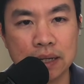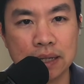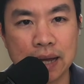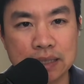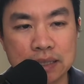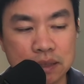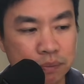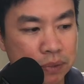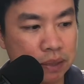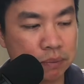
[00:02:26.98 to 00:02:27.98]
that
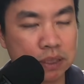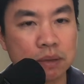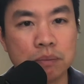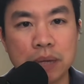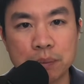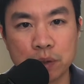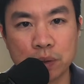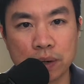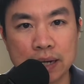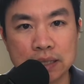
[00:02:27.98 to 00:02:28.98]
symptoms may
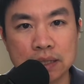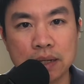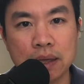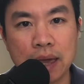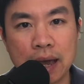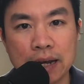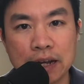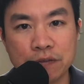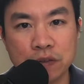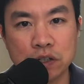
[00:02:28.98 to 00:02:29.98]
progress, and that
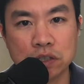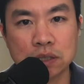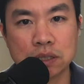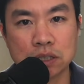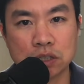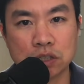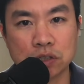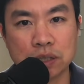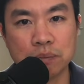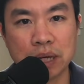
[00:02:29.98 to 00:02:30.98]
a fusion
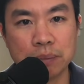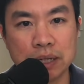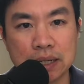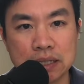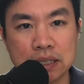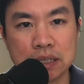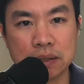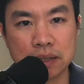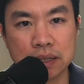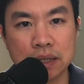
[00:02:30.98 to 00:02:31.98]
surgery may be
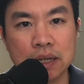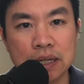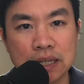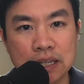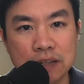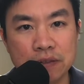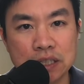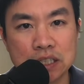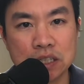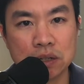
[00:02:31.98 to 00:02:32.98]
necessary. Even
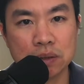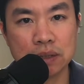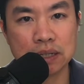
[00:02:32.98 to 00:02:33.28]
so,